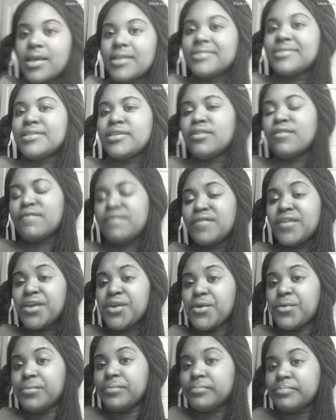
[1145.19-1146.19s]
I've seen a
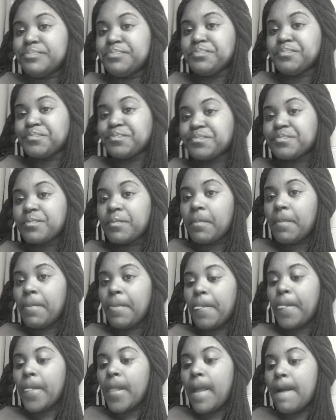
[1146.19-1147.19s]
few,
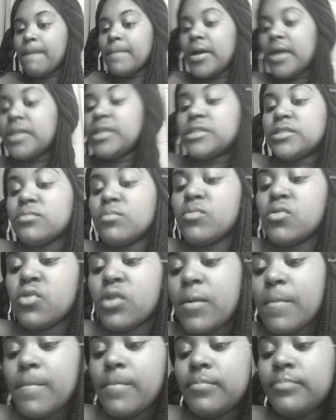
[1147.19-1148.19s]
but I need some
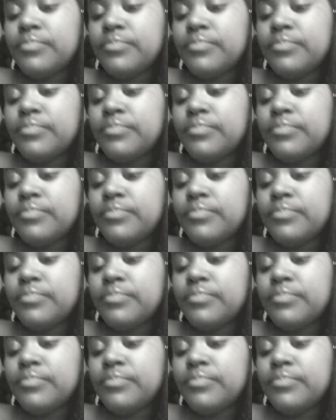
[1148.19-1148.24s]
more.